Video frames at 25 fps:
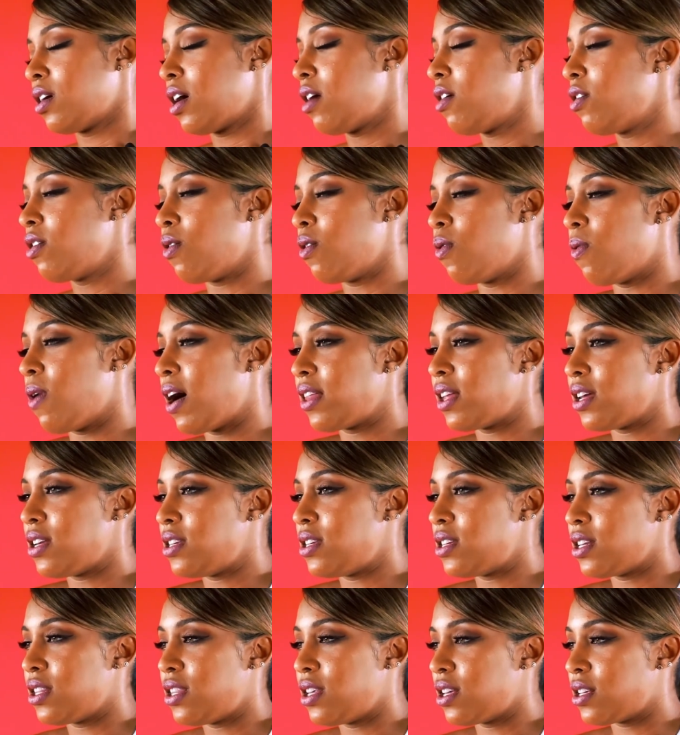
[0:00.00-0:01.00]
I don't know why they
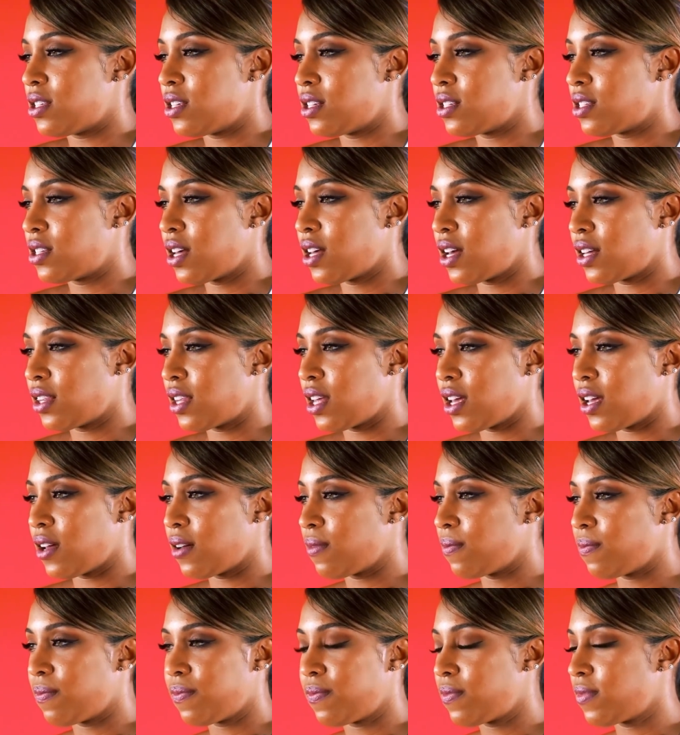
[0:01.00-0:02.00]
did this. It's like
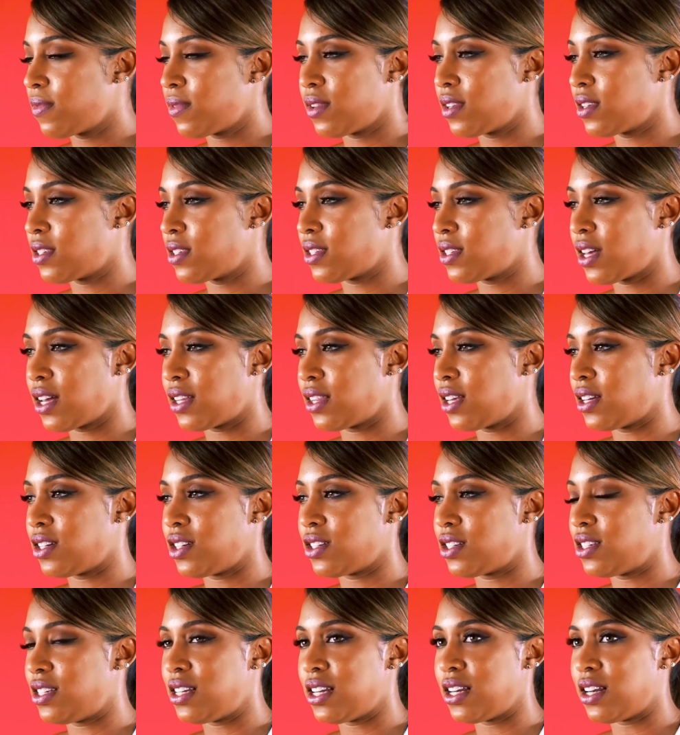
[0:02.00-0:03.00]
they it's like they
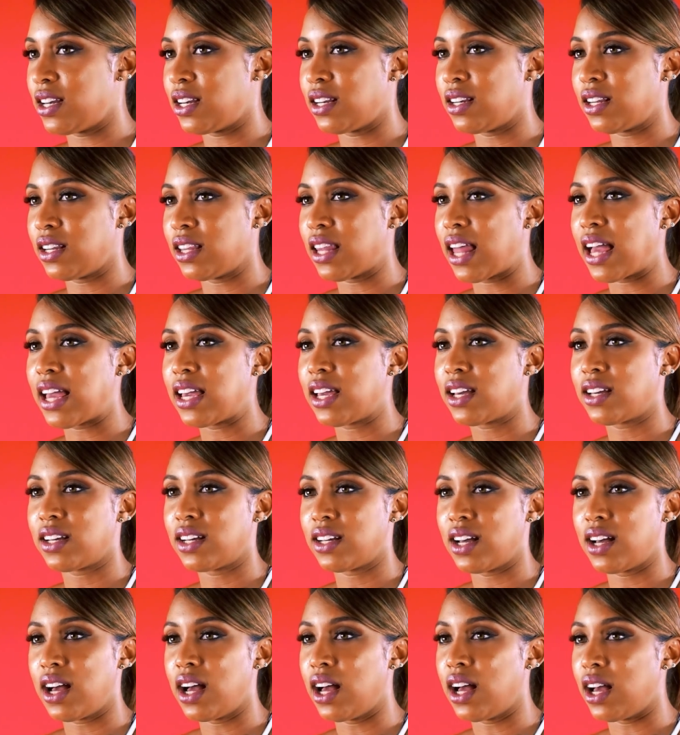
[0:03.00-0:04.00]
just didn't like
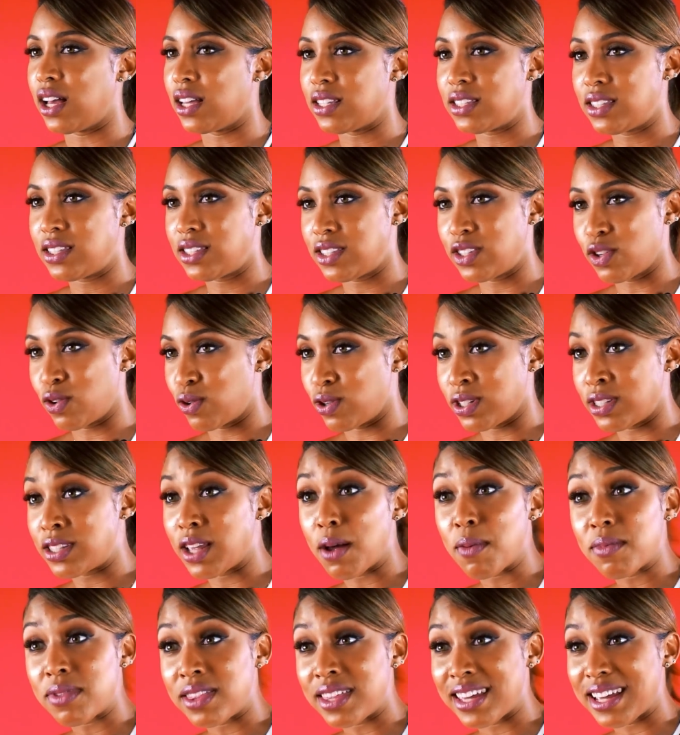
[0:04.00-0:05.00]
us or
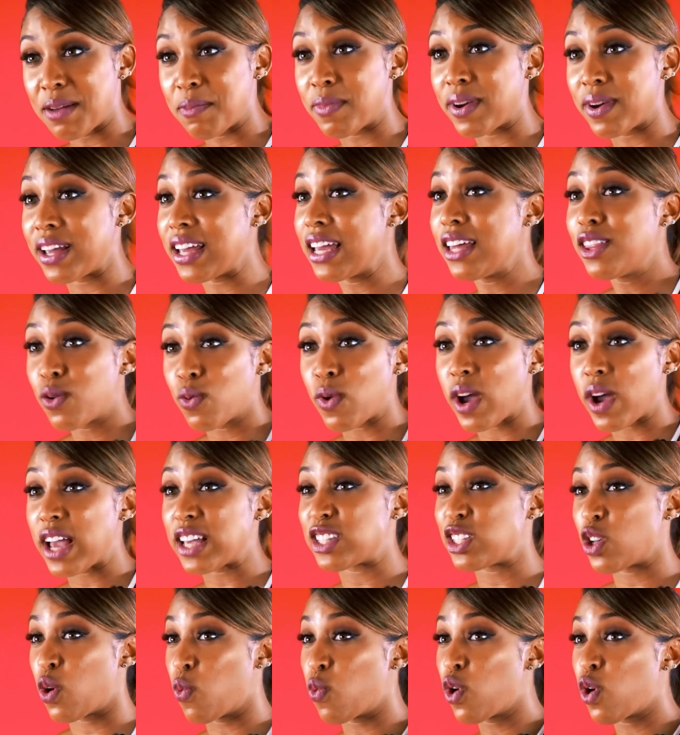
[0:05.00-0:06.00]
something. But either way,
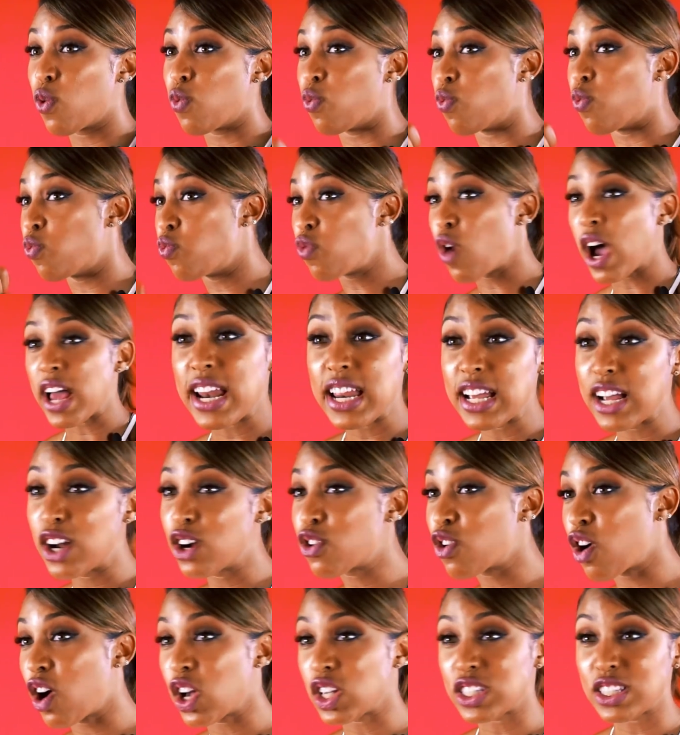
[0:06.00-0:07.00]
so we're running
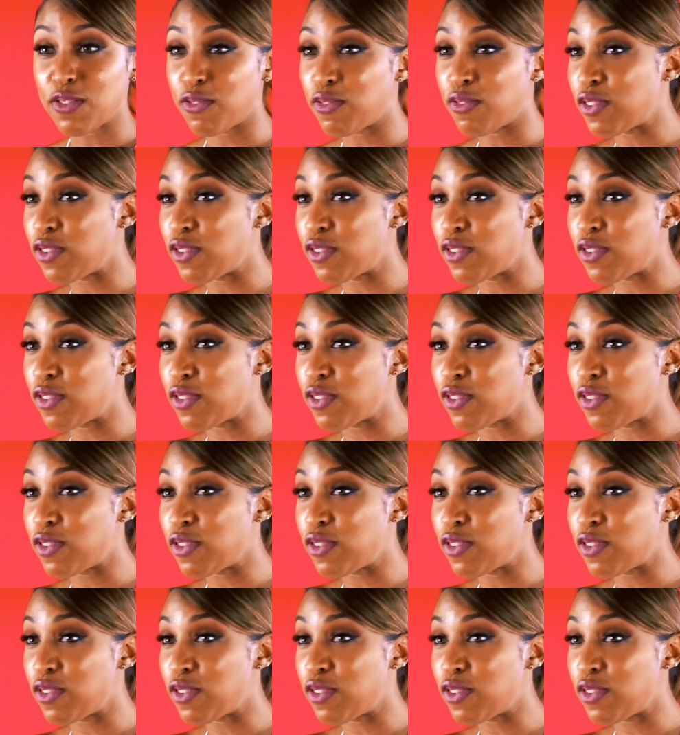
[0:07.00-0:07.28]
across the